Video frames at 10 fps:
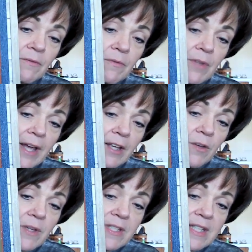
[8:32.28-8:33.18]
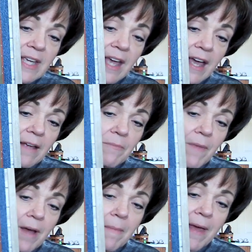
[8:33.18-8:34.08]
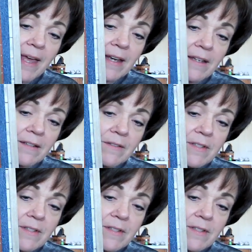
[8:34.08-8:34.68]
Like you can see, I made